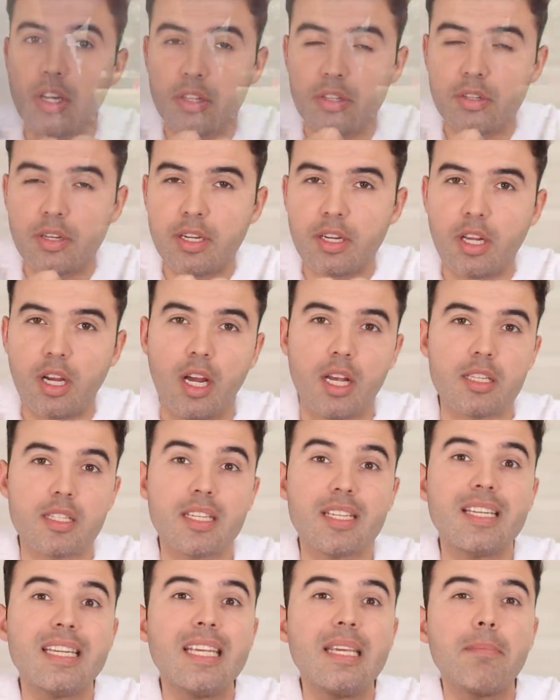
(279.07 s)
other and
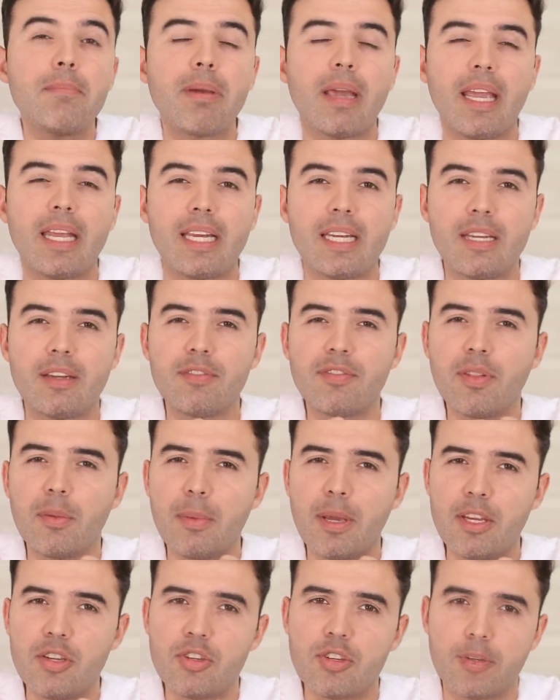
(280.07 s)
causing knee pain and
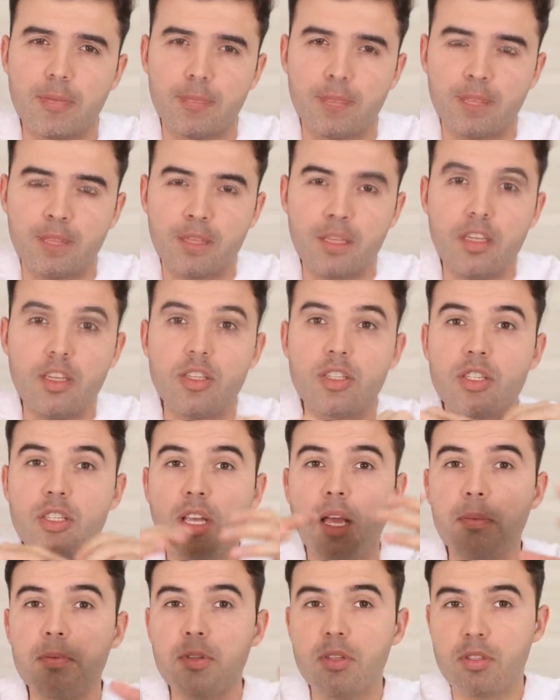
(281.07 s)
inflammation. These
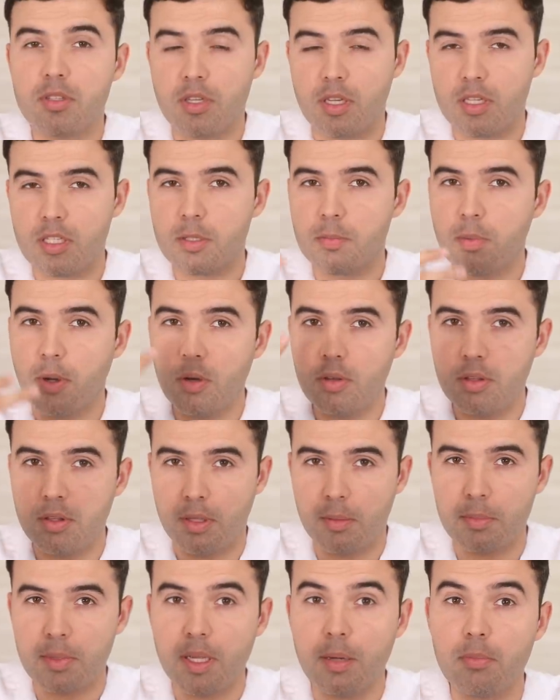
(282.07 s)
substances, both of
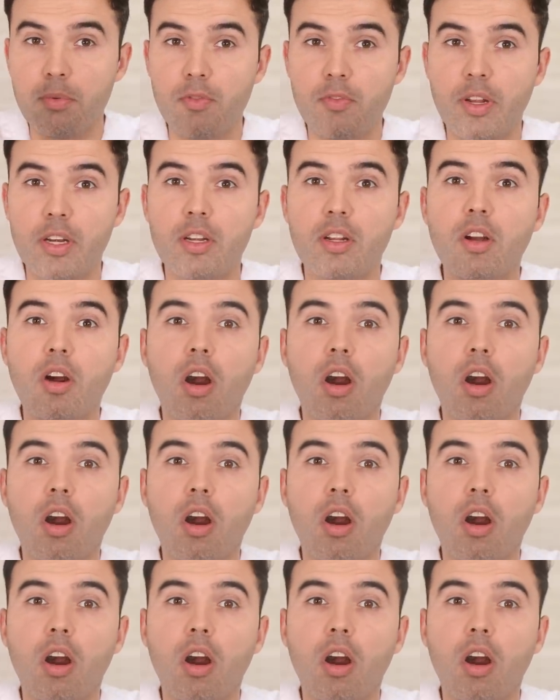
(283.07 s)
them, can prevent